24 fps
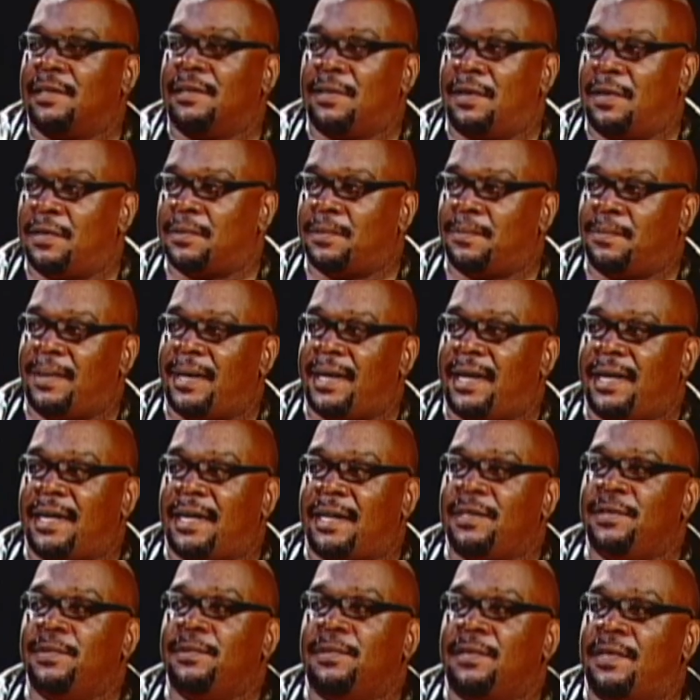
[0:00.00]
along the way. Are
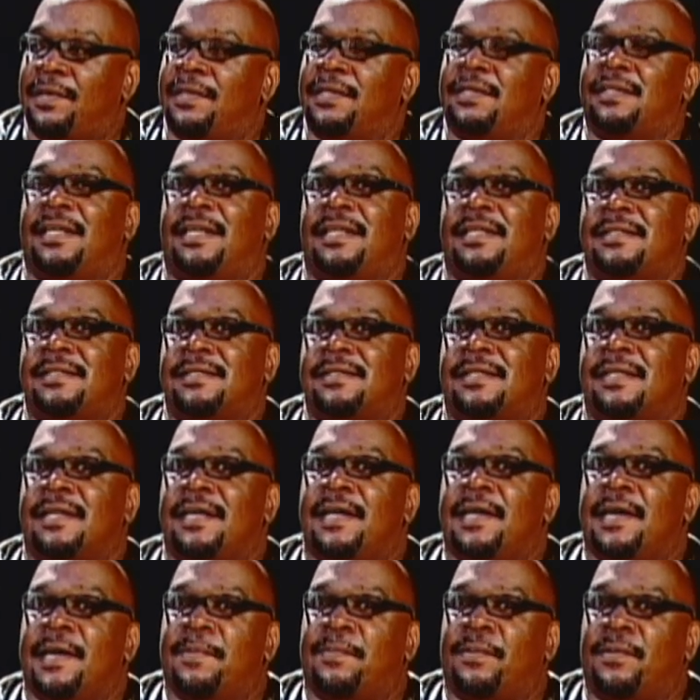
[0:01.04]
you learning that it's
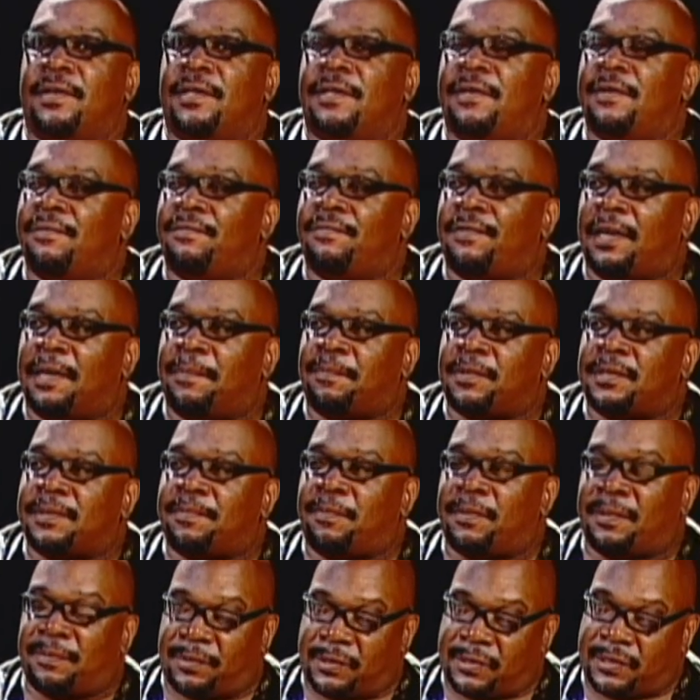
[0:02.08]
important to develop a
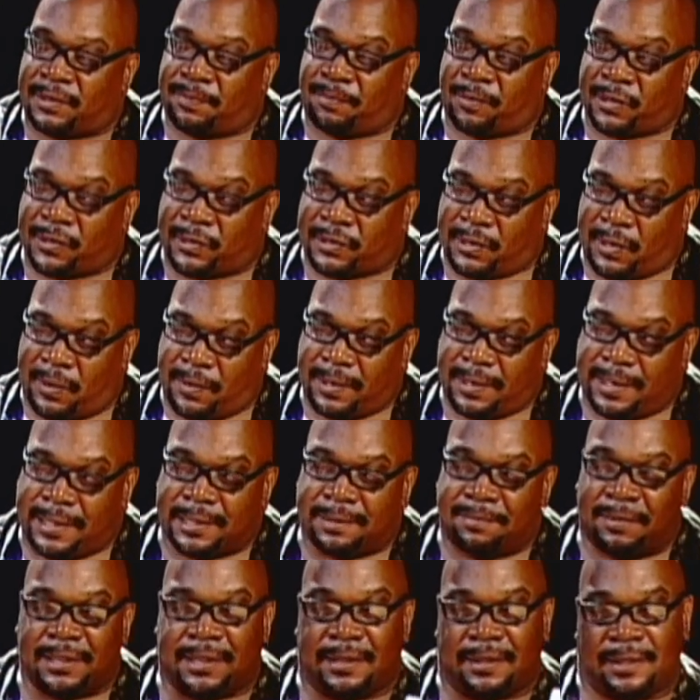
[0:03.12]
persona as
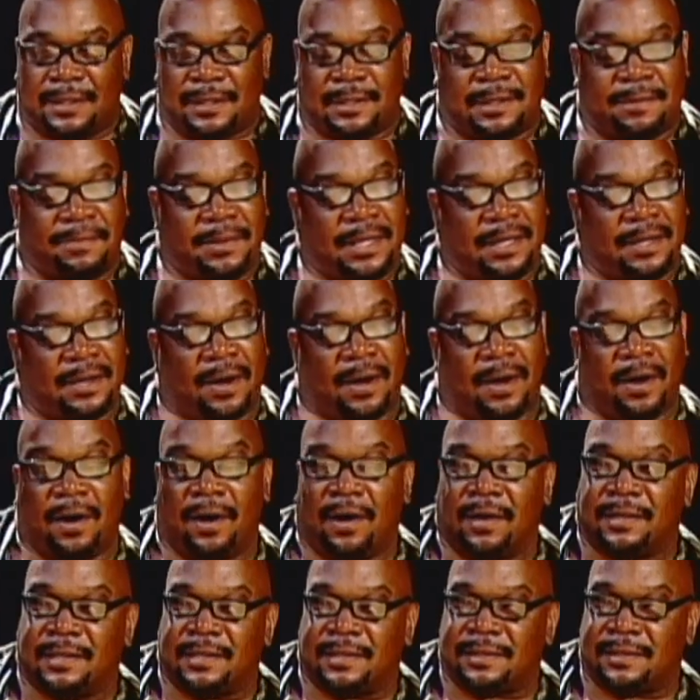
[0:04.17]
much as it is to be
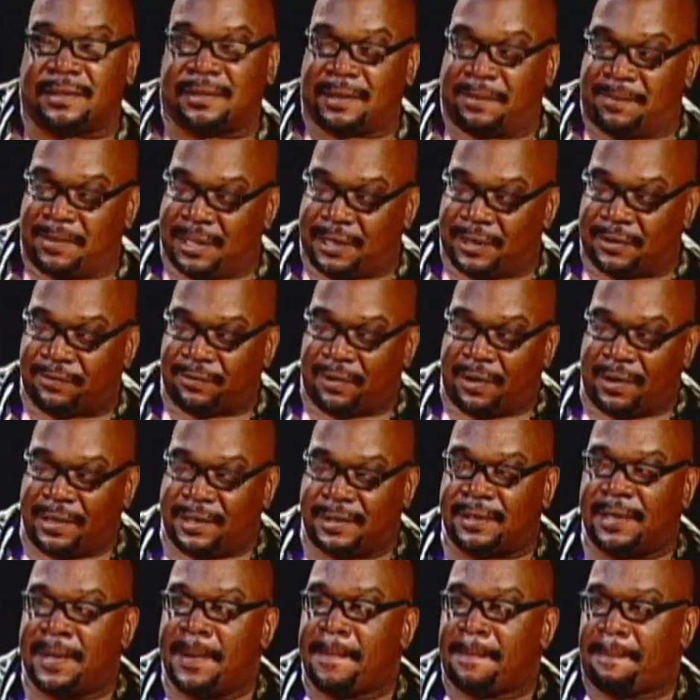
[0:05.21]
honest? I mean, as far
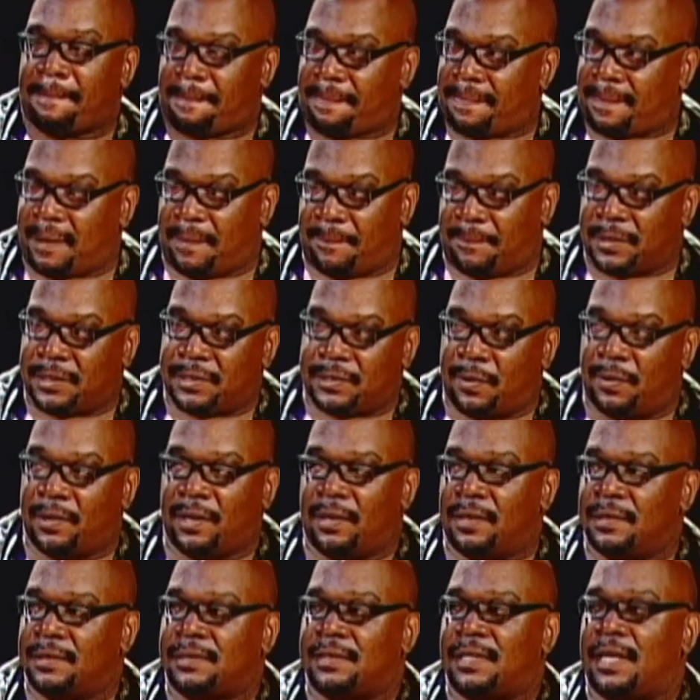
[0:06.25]
as your persona
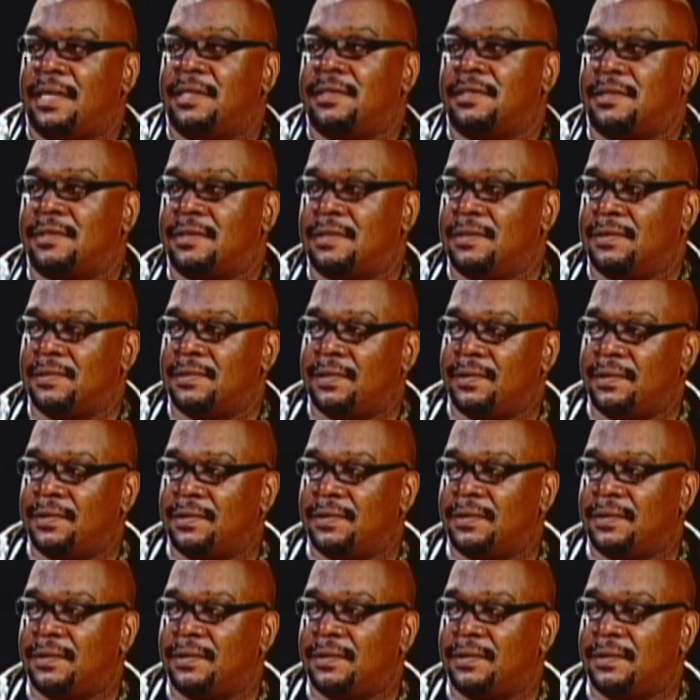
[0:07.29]
on stage is concerned.